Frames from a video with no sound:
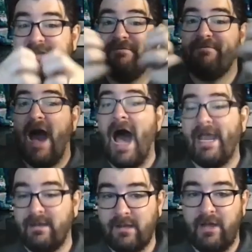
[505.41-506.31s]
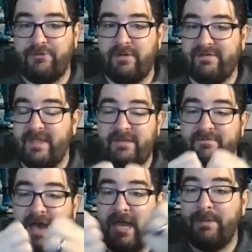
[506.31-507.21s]
divide countries. They
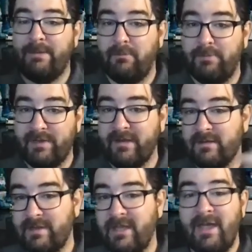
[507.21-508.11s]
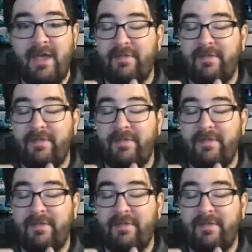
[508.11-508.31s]
divide people politically.